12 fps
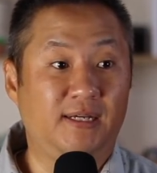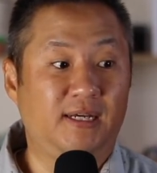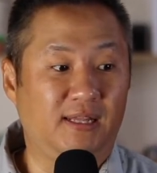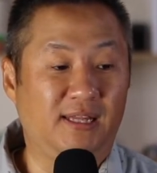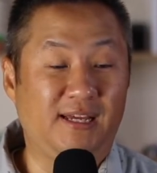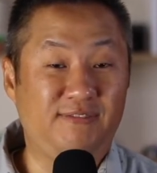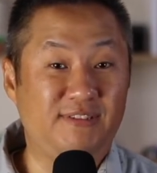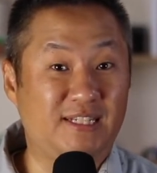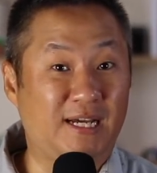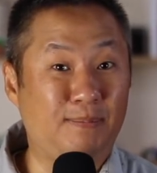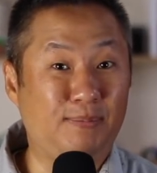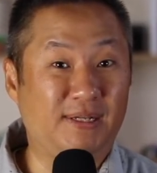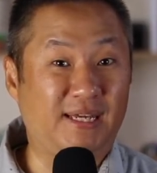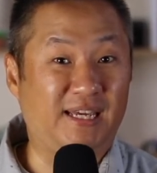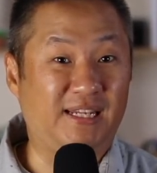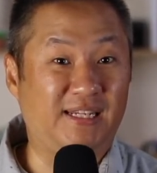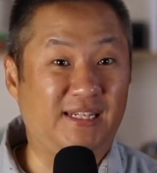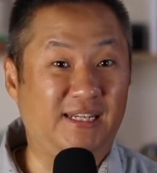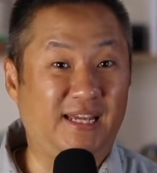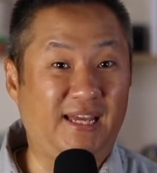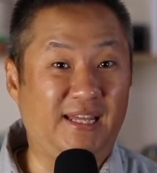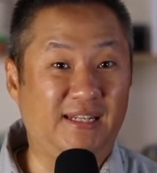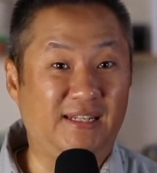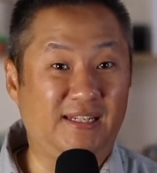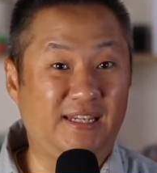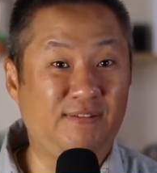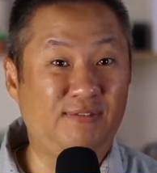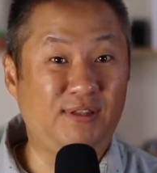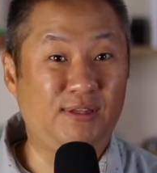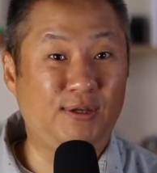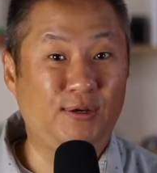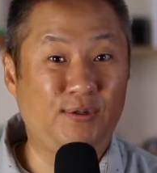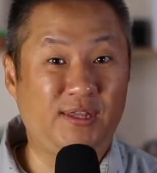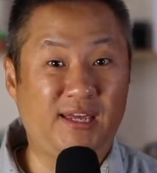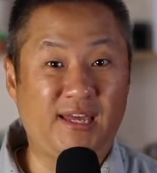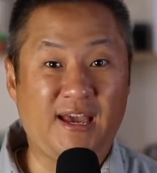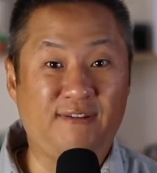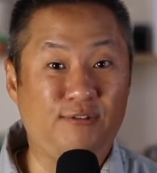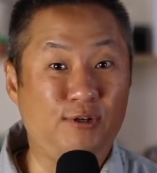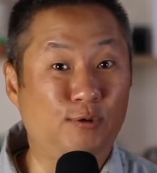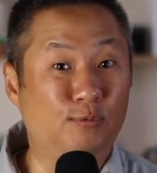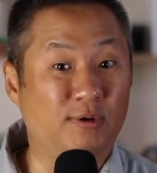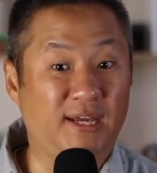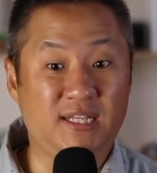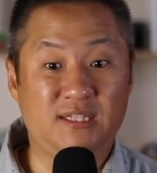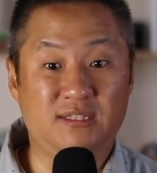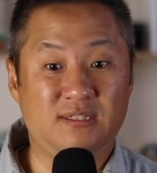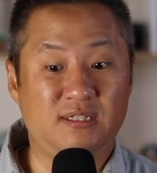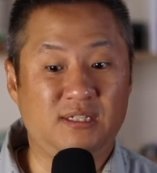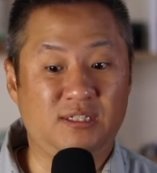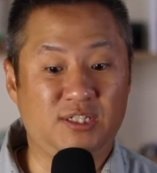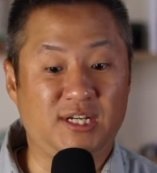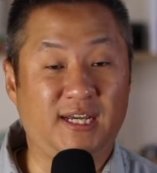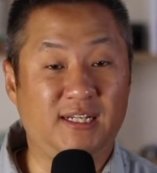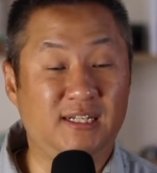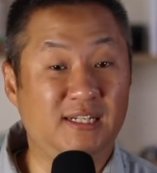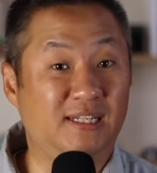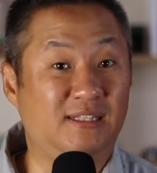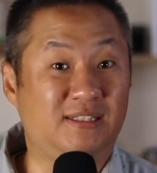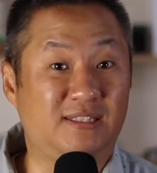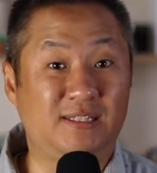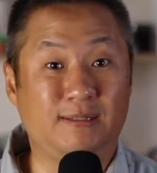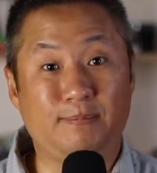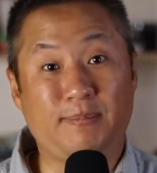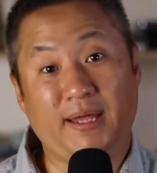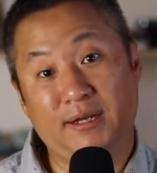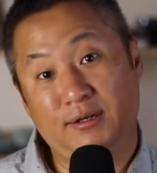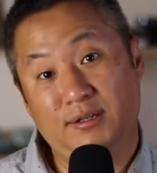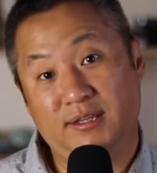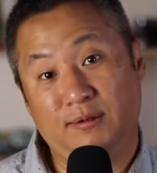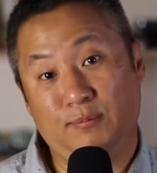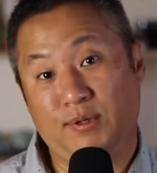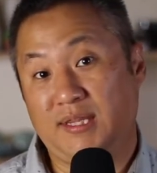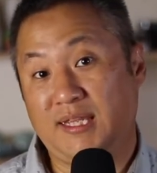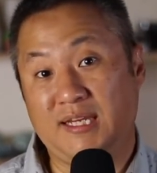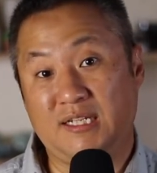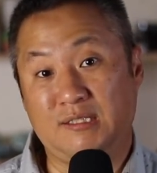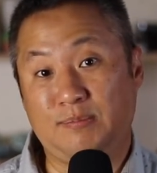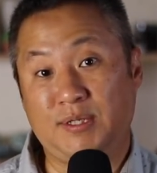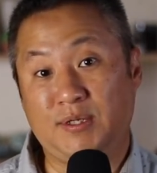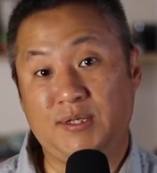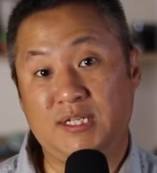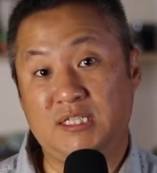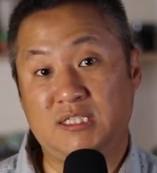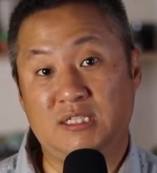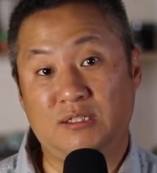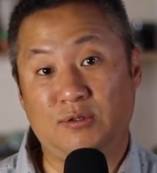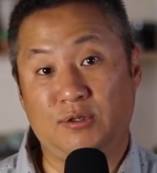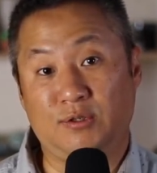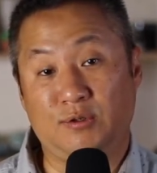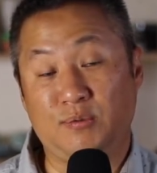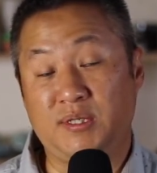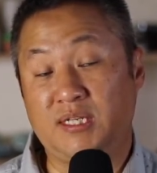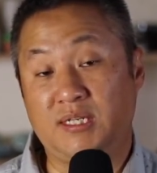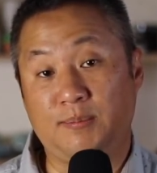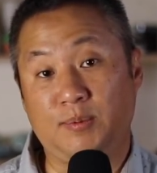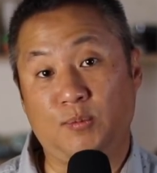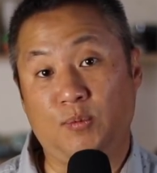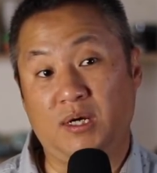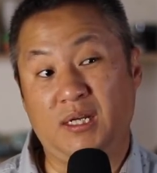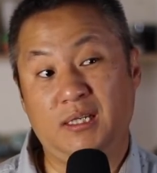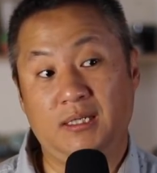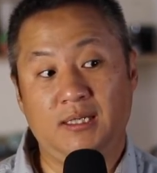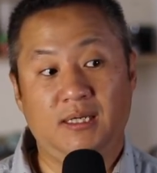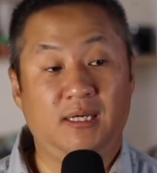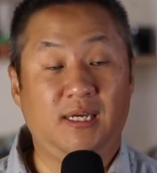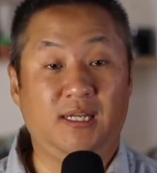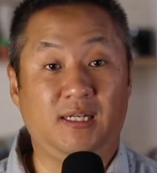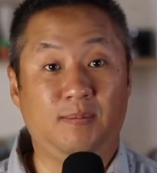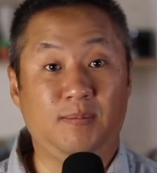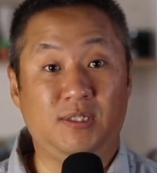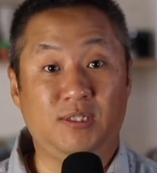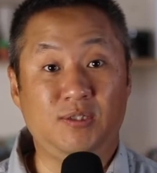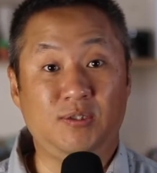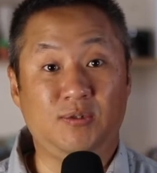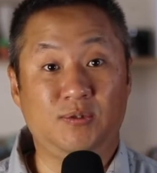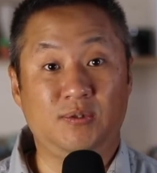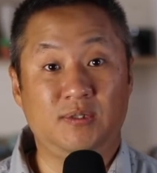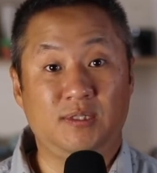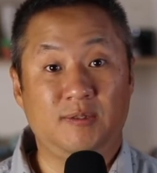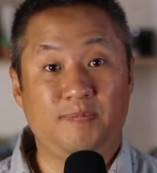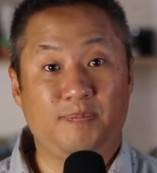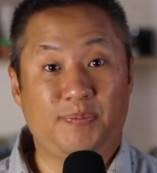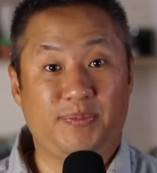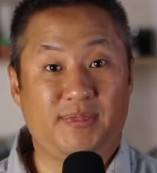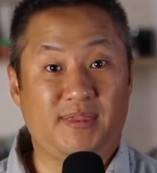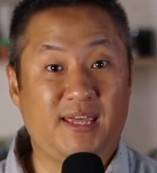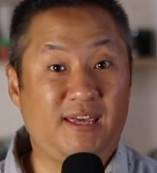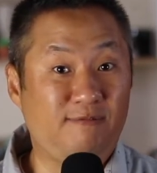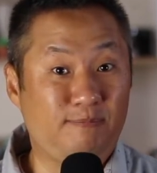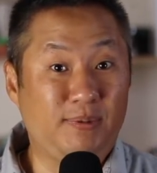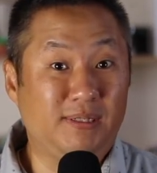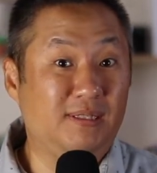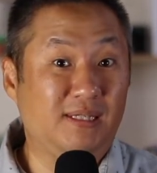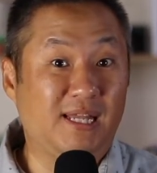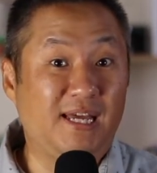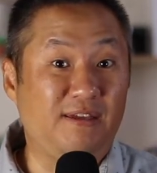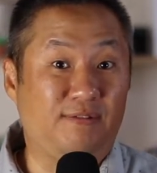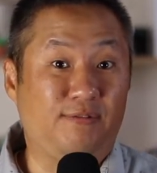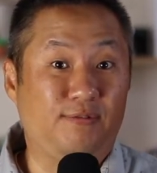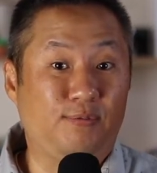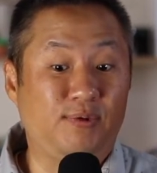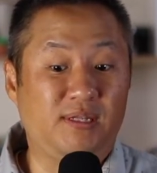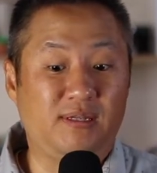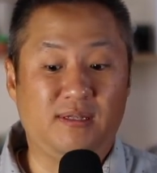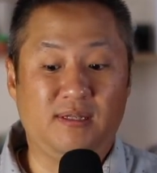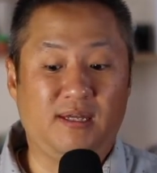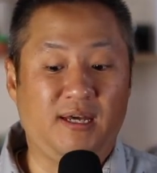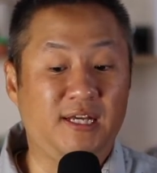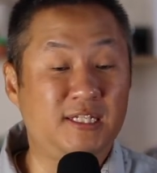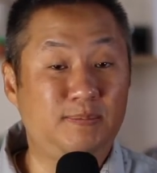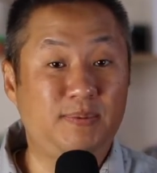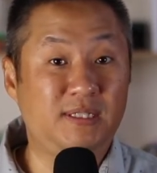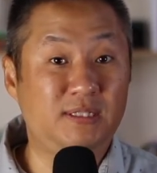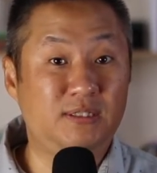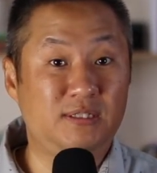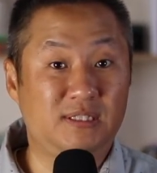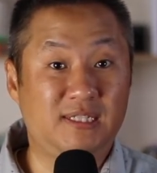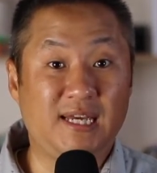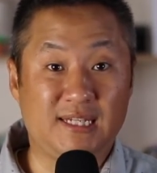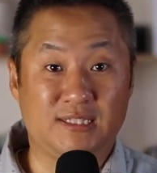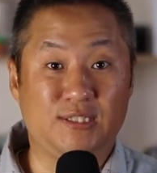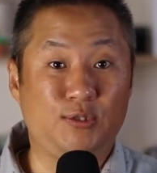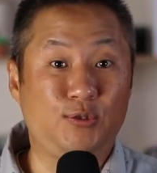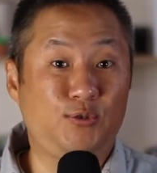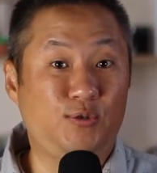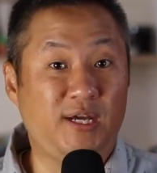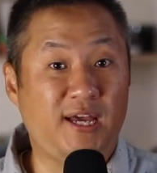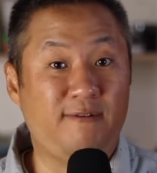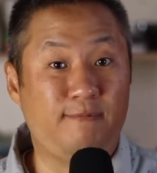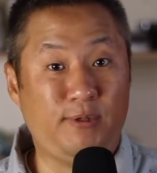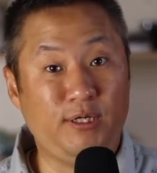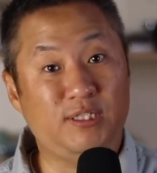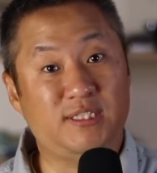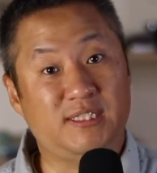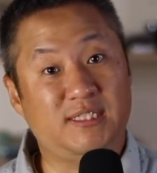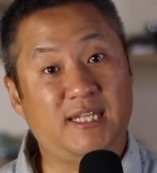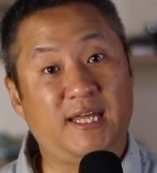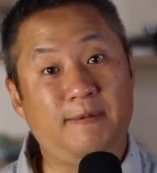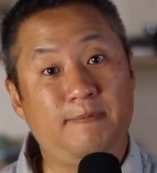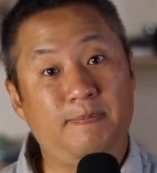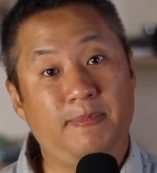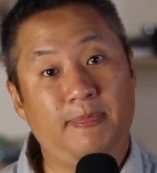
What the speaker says: Life is complicated, and even though they have no rights in China, it's still better than what they experienced in North Korea, number one. And number two, they've built a life with husbands, yes, who have purchased them,